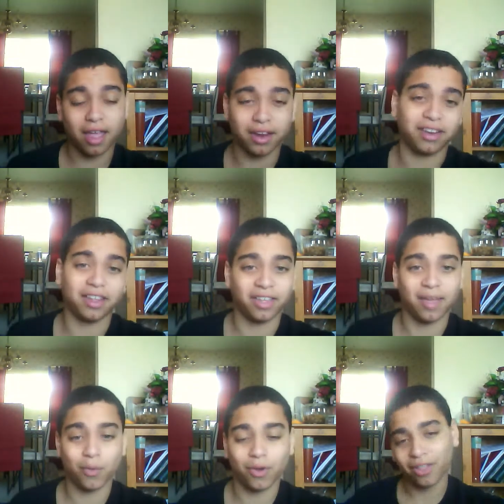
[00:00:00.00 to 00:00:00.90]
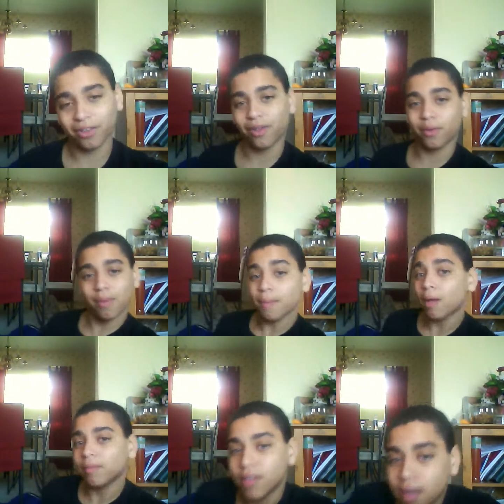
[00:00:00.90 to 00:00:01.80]
I didn't get the Game Boy Color. That was my
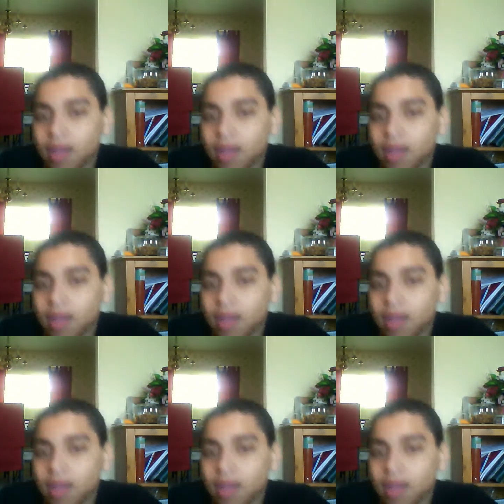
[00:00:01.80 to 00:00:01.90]
mom's.